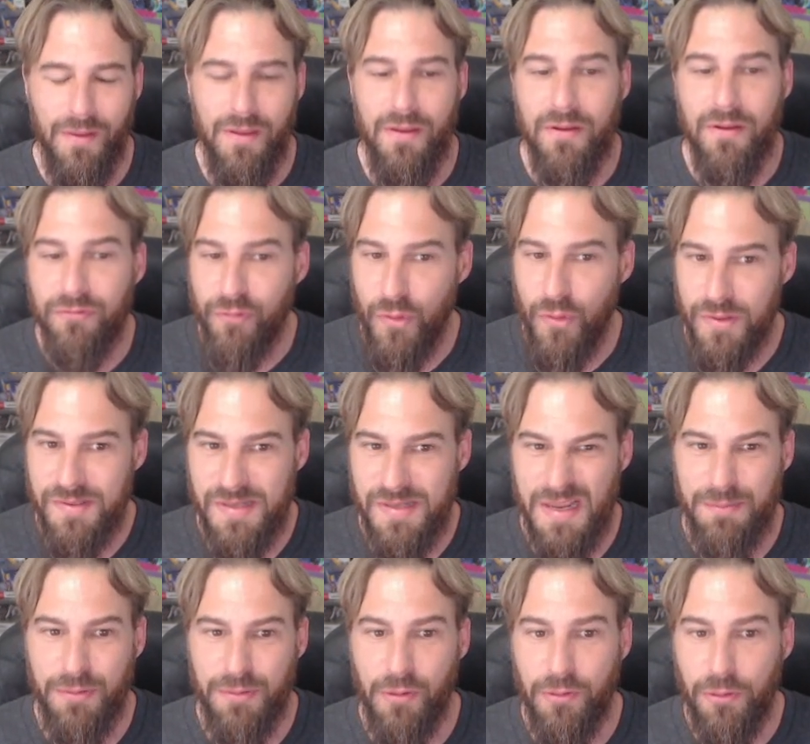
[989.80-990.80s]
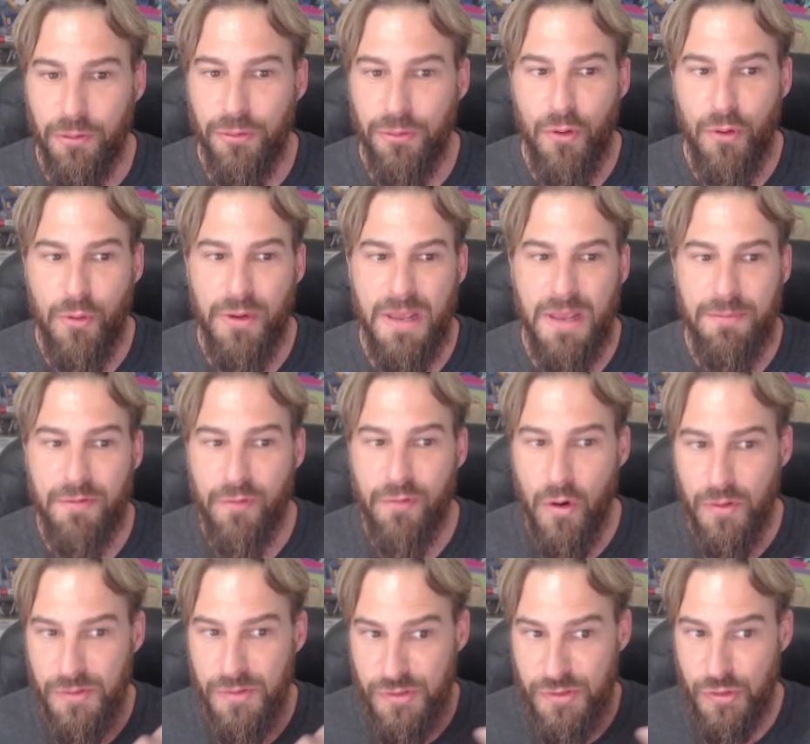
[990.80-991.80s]
For example, the throne name of
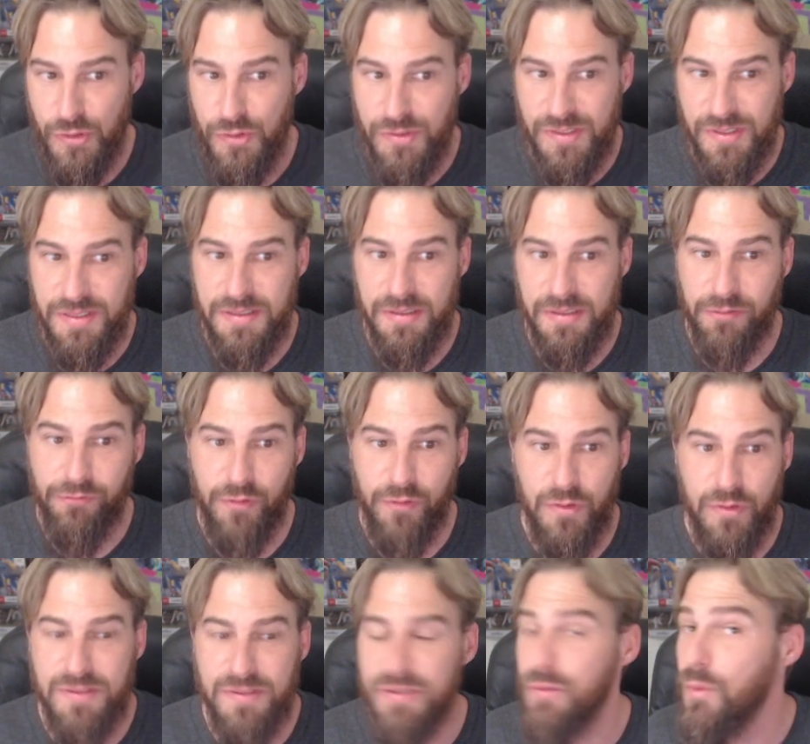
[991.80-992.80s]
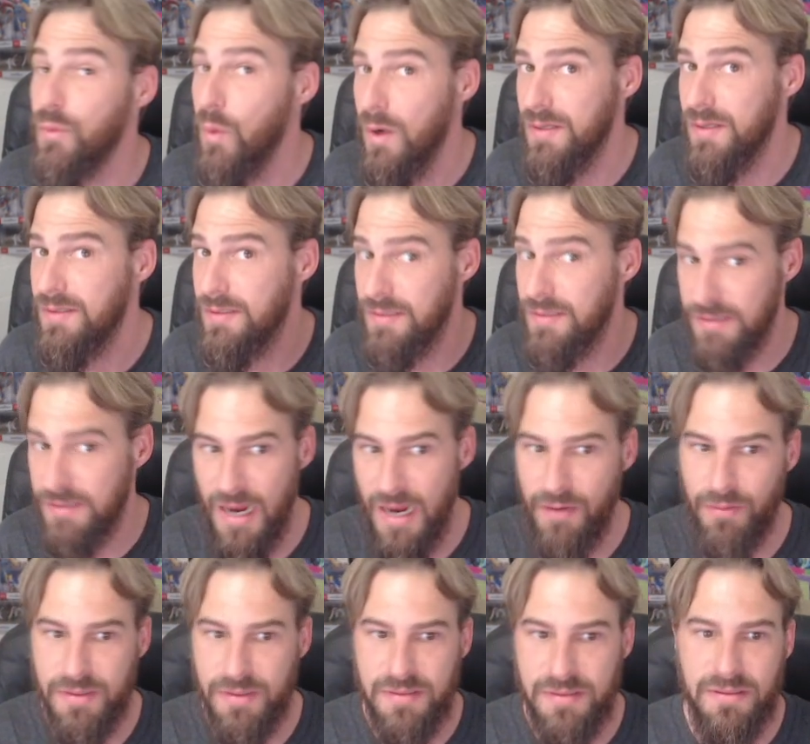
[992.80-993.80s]
Artaxerxes I was
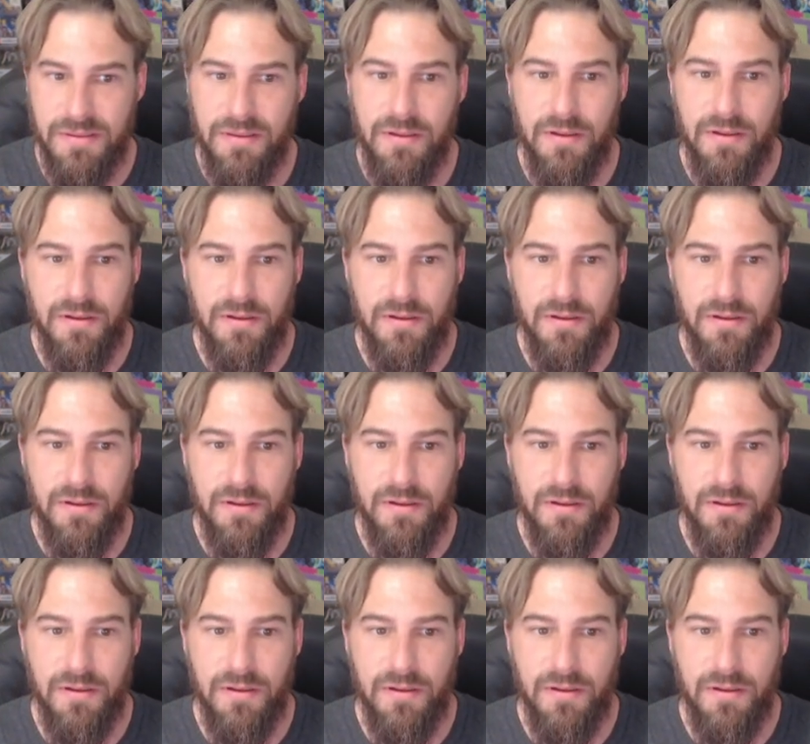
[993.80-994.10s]
Cyrus.